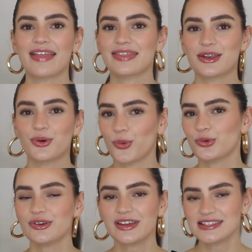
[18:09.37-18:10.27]
and then
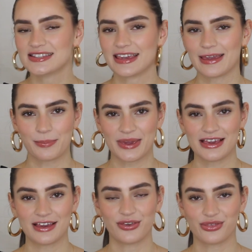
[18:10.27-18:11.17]
all you can see
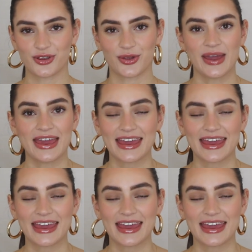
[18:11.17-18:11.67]
peeking through